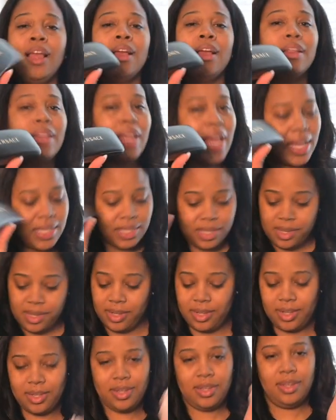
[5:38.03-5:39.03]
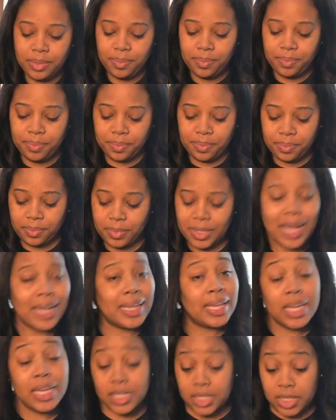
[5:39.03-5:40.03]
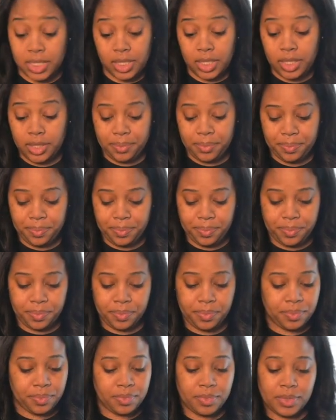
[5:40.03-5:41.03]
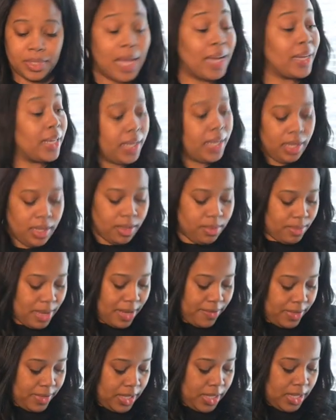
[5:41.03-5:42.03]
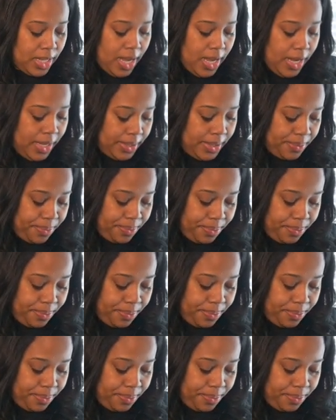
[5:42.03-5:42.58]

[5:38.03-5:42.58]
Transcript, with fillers: glasses. I can't see. I can't, I'm not even gonna lie.